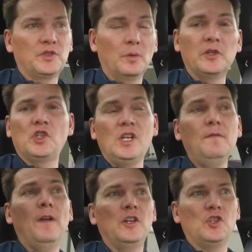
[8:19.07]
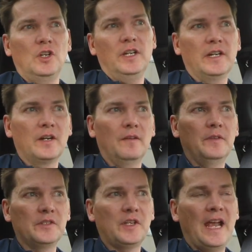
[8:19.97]
So the chief engineer of
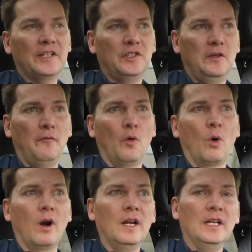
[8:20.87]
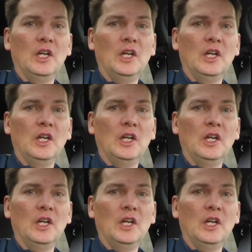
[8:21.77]
this XT4,